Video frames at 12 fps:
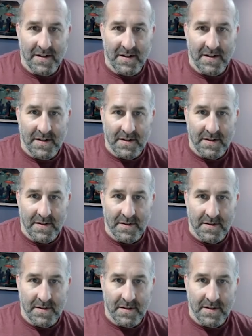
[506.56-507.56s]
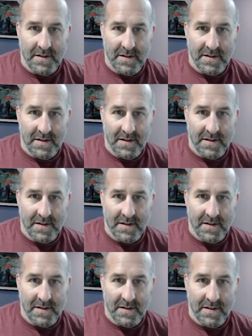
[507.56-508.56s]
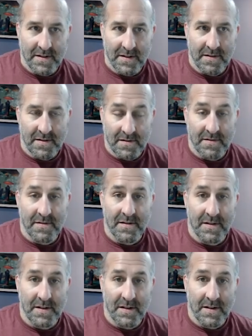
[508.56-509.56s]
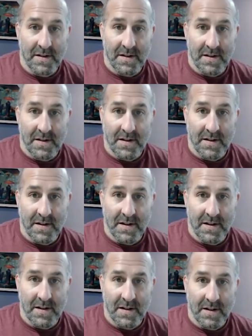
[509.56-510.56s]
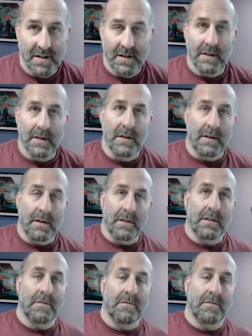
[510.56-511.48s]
(not speaking)